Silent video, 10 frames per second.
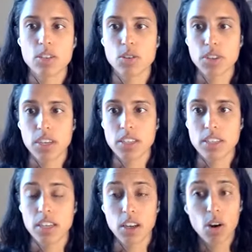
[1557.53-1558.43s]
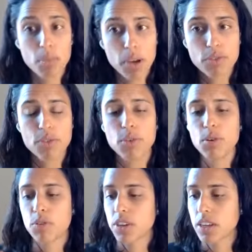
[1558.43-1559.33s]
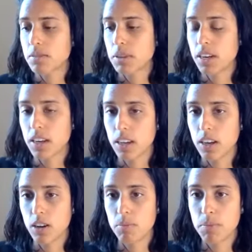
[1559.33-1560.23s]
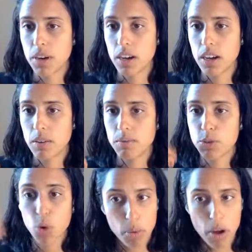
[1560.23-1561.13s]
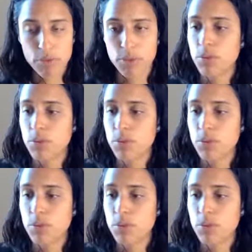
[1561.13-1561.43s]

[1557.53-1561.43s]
So if the kid's eating homemade food, or if the kid's eating, you know, uh, store bought